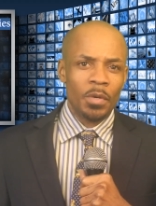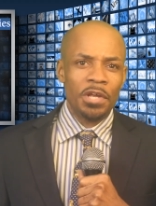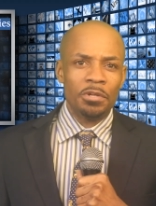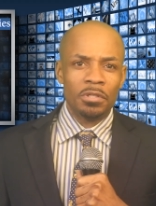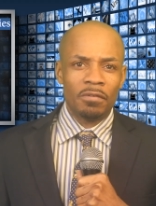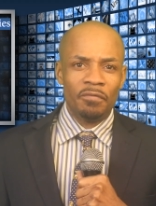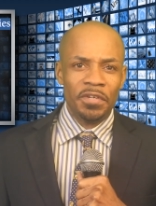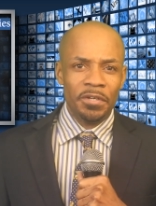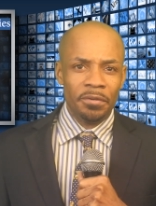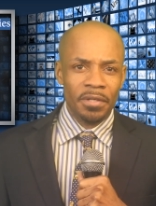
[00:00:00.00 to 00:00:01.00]

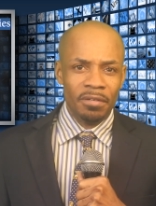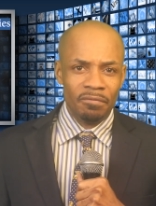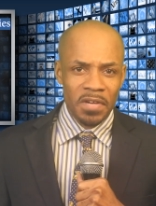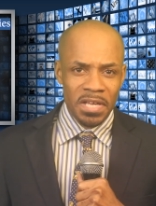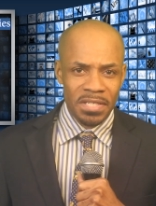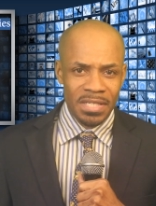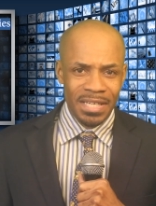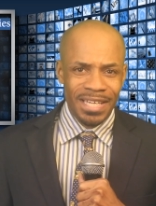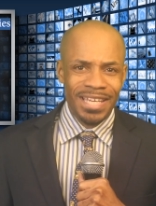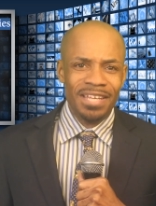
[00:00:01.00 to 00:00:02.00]
Weathersfield
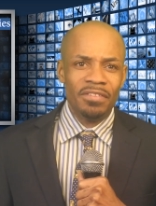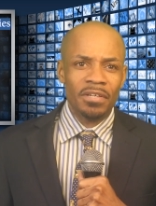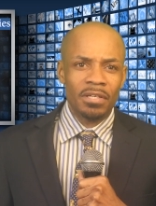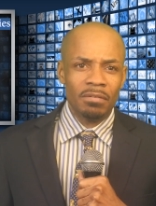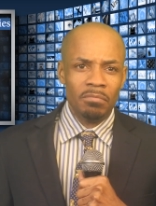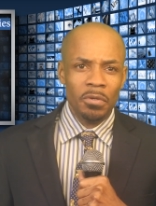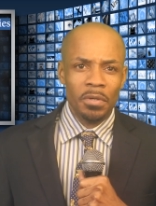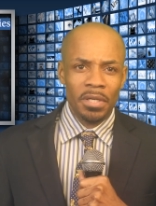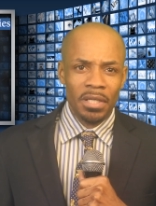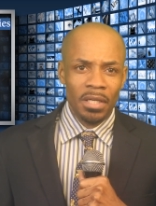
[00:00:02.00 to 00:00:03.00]
investing in the
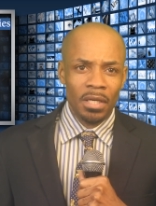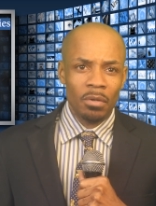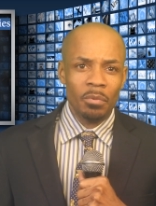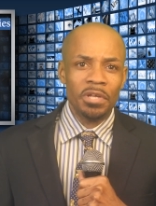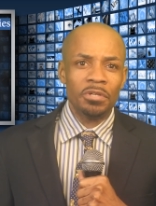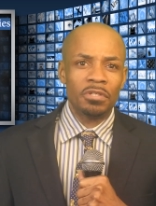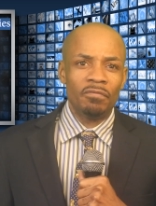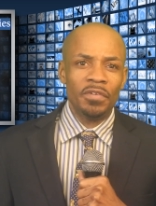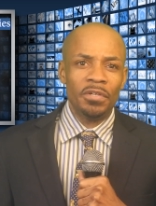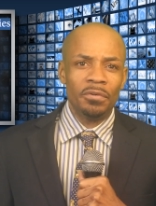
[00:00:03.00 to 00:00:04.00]
community.
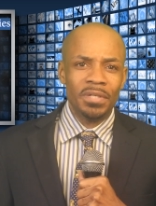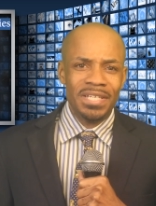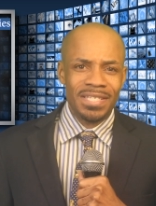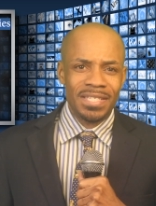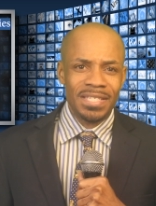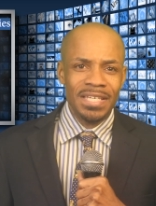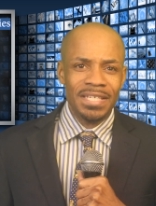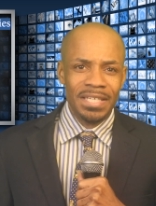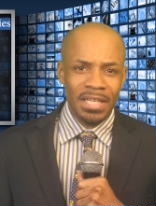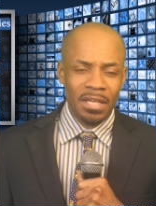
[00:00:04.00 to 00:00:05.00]
Weathersfield is
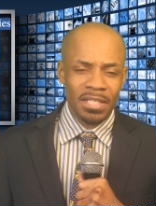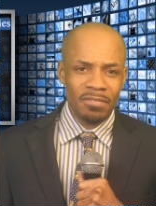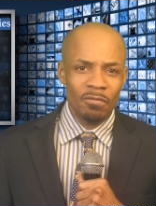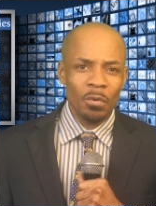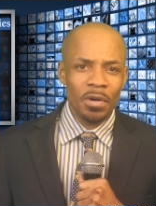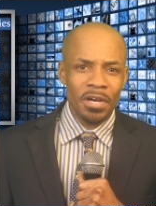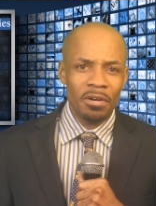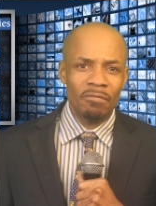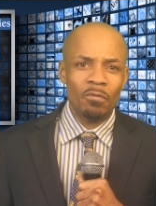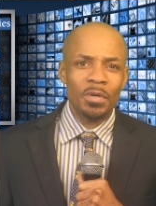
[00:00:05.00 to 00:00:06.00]
seeking
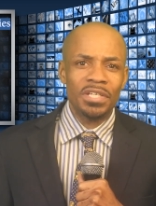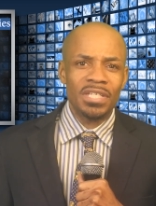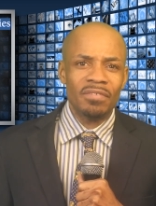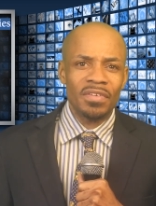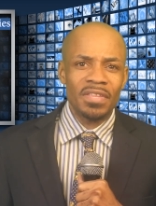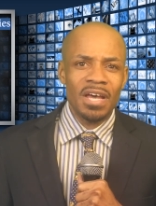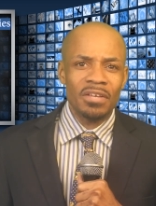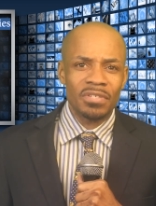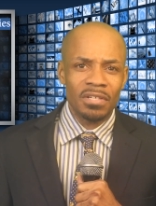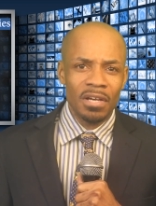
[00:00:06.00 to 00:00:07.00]

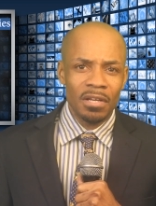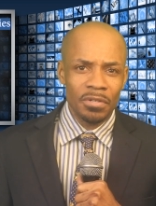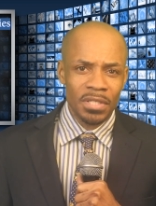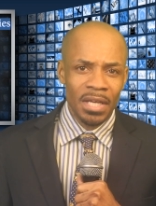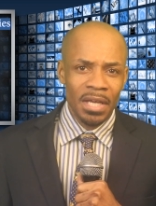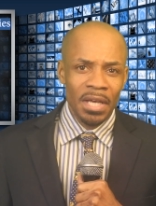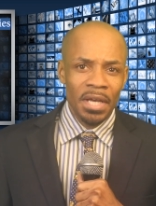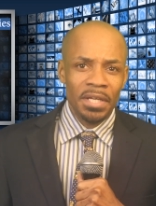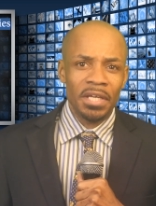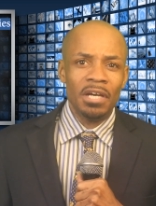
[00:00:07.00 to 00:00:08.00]
$447,000
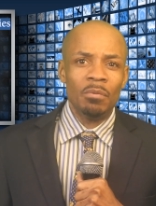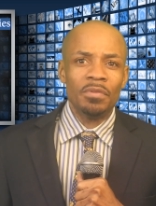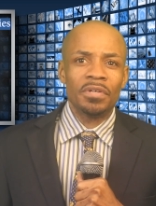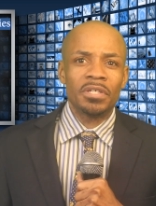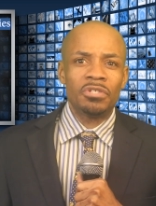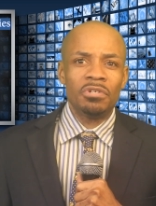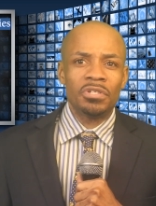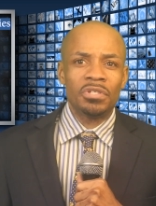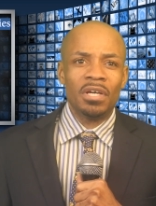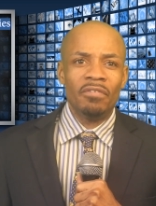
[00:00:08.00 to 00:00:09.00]
to help with the
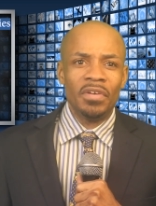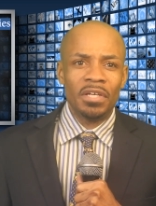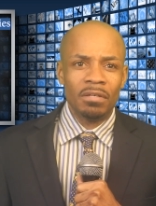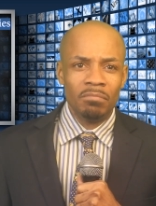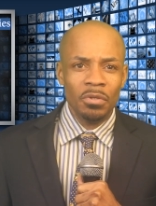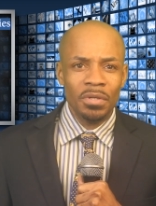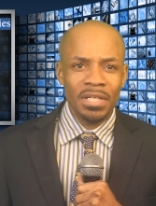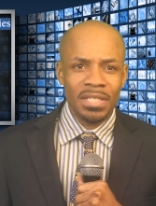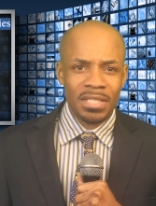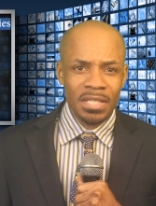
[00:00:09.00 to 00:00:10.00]
construction of a
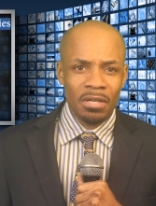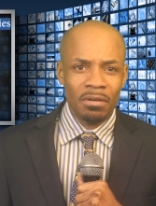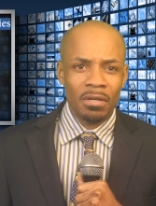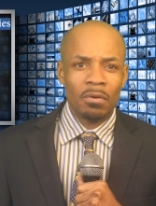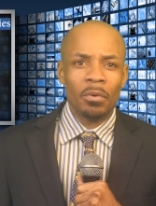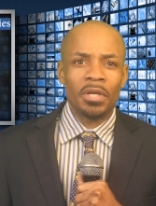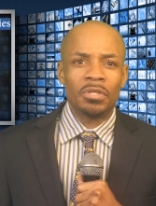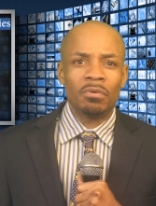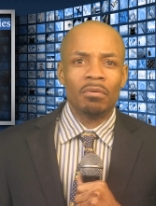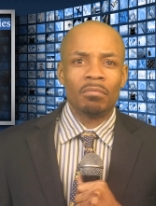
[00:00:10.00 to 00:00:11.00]
community center, according
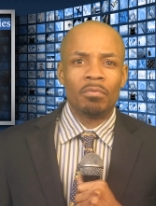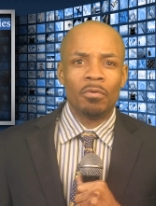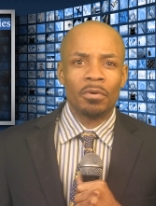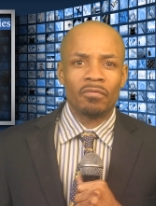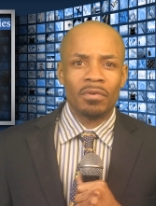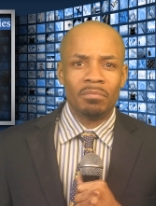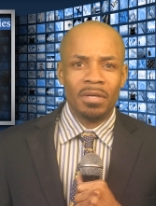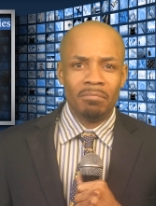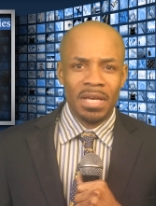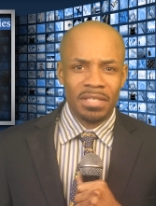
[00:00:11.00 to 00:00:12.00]
to a report from
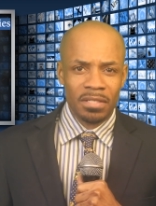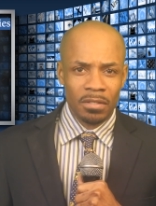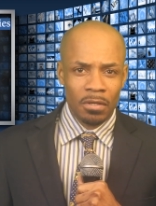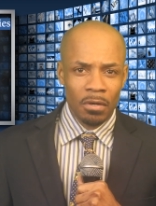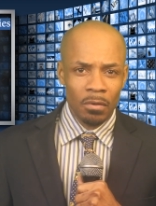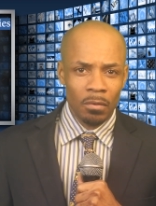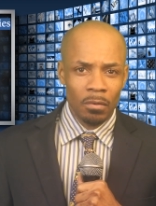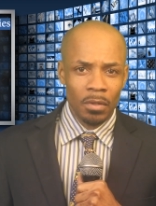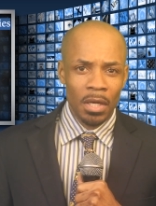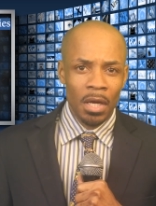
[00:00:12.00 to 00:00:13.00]
Mason
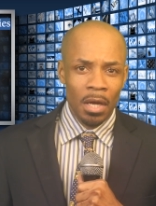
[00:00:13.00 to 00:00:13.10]
Cole